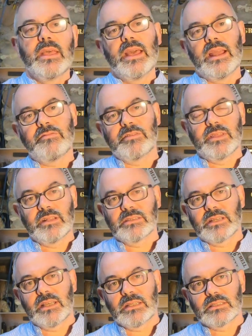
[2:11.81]
everything
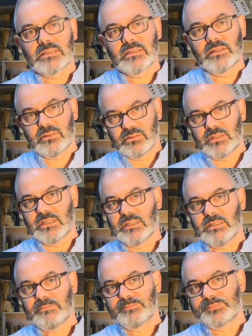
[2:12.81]
takes longer.